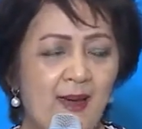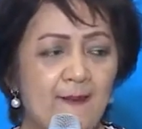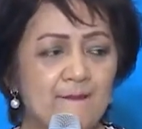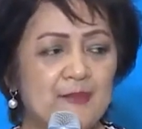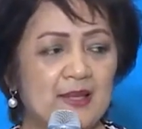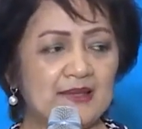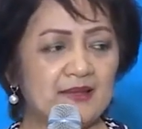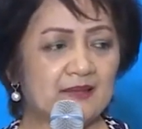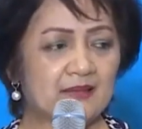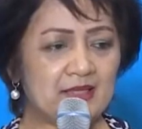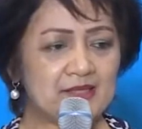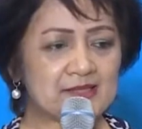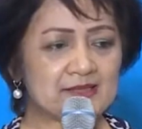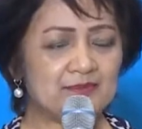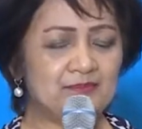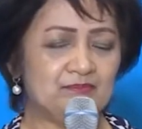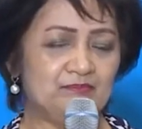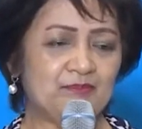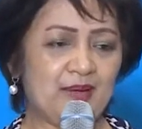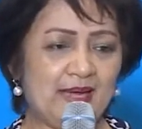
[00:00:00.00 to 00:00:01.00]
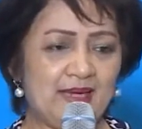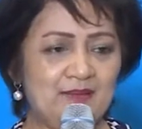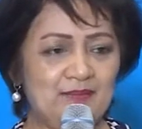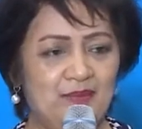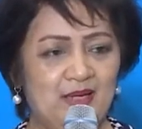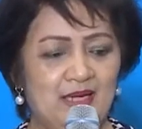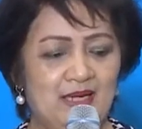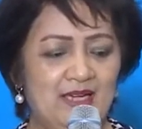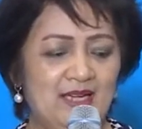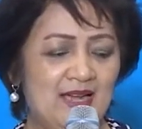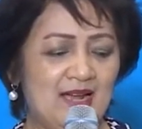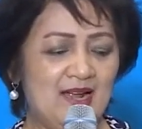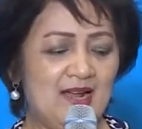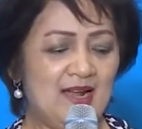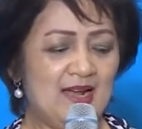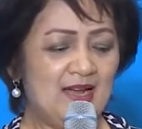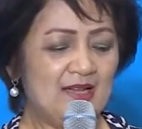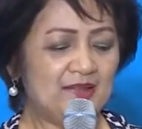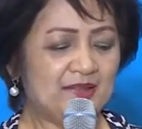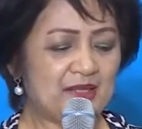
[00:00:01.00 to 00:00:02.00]
But this baby,
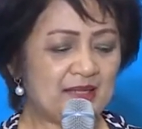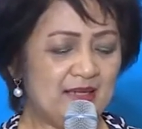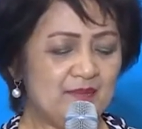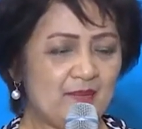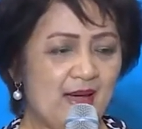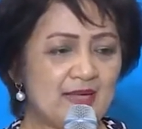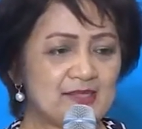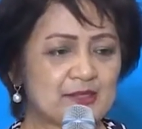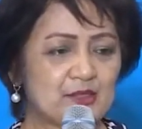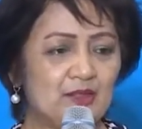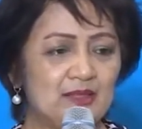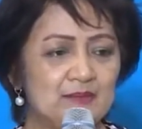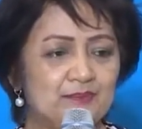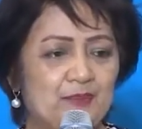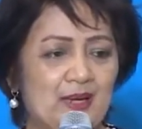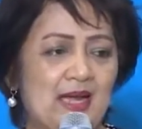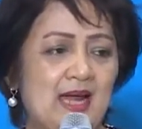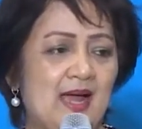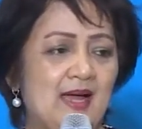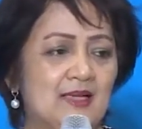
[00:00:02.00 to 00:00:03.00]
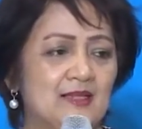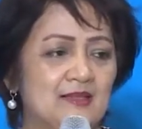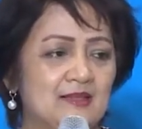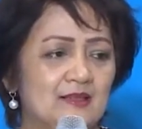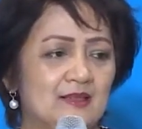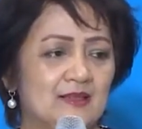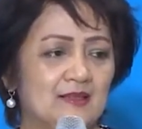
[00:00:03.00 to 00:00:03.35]
3 months old pa lang,